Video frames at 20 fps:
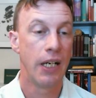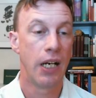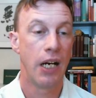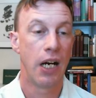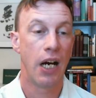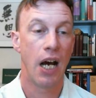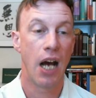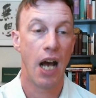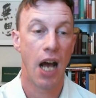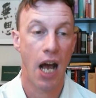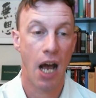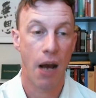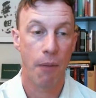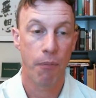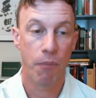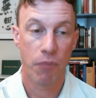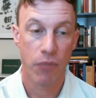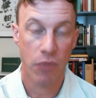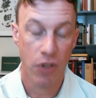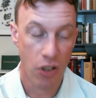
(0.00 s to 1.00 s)

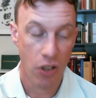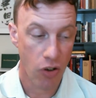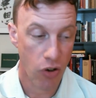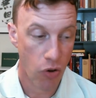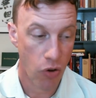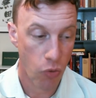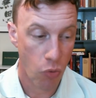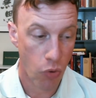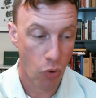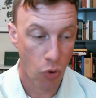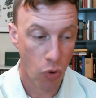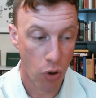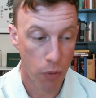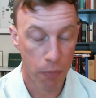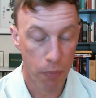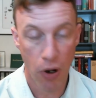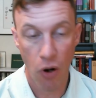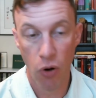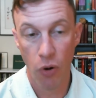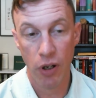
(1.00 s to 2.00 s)
um, you know, or
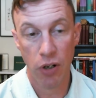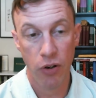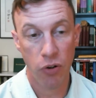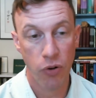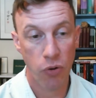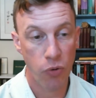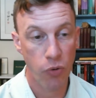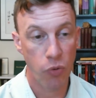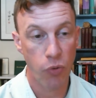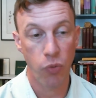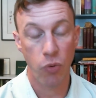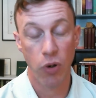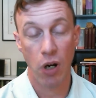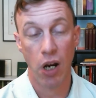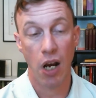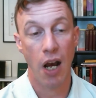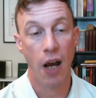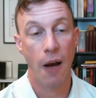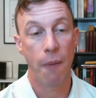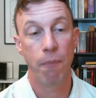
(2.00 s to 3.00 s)
poet who,
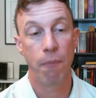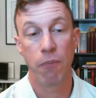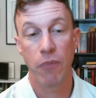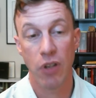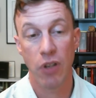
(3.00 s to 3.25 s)
um,